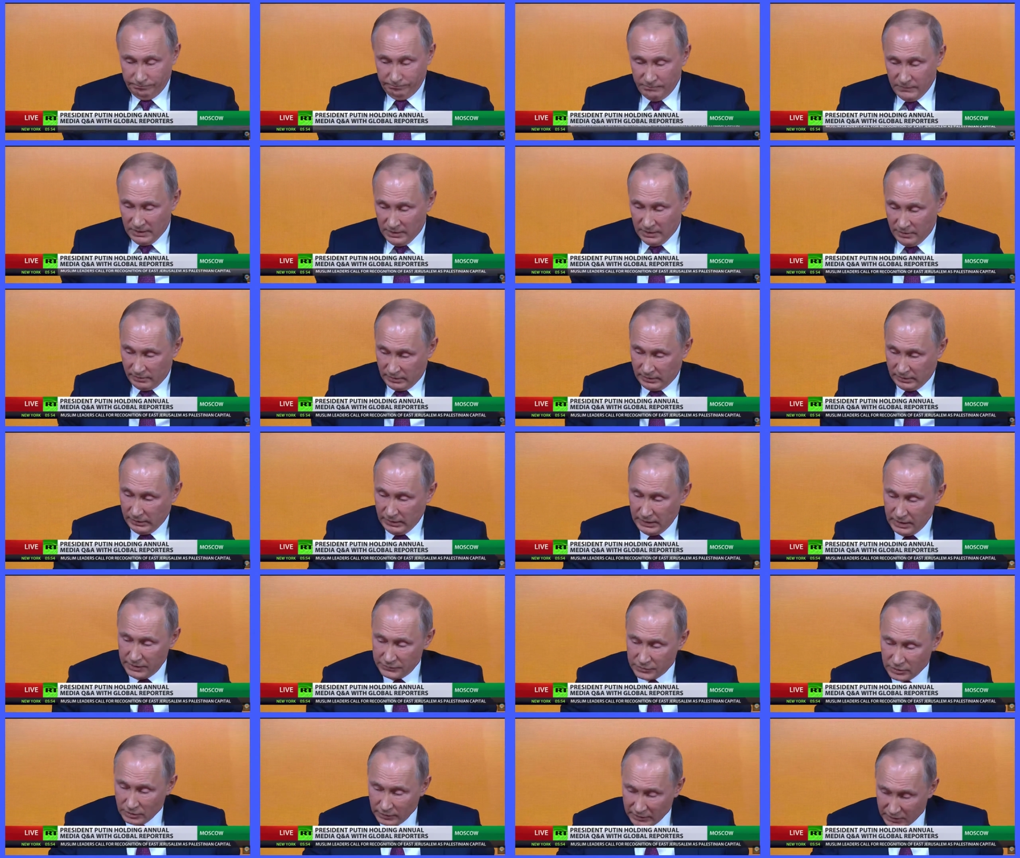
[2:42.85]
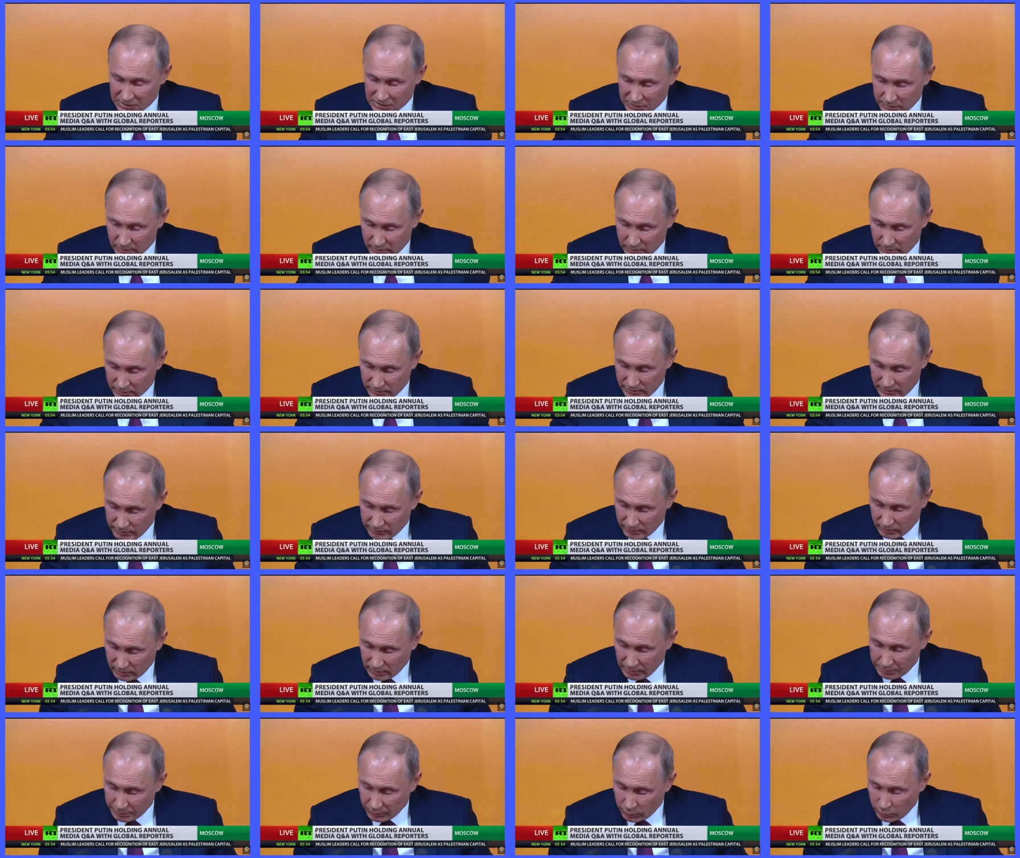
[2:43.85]
with North Korea that
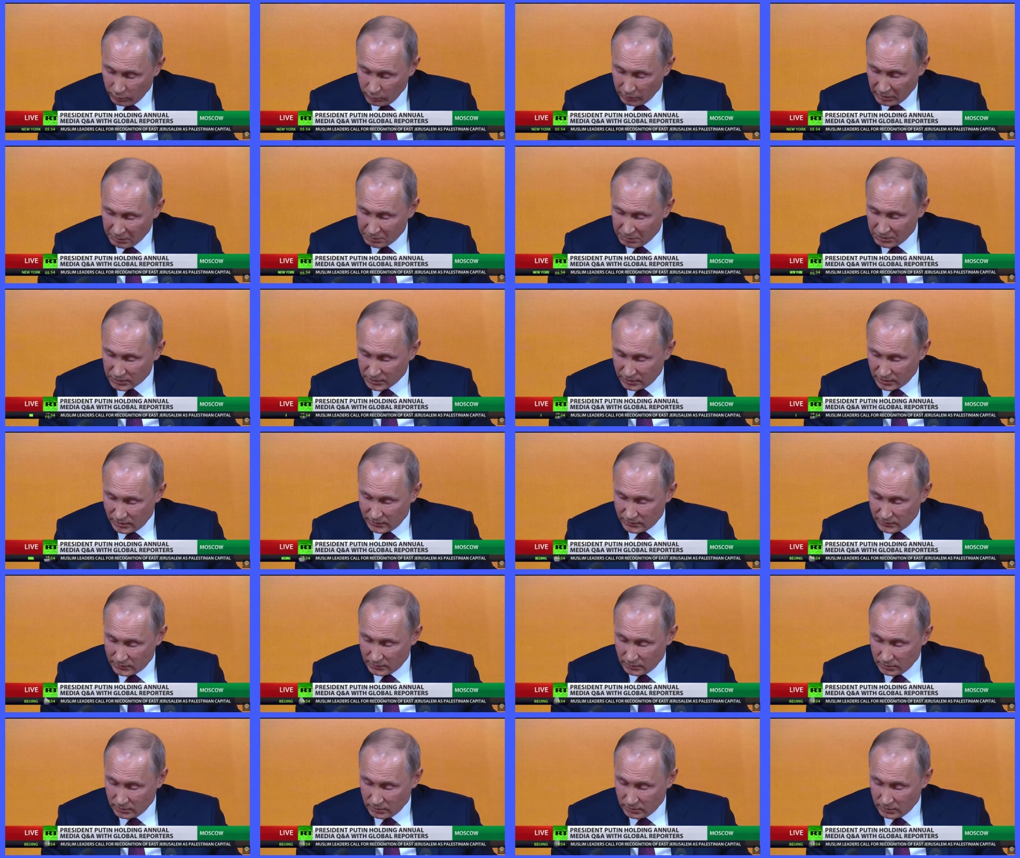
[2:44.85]
in 2005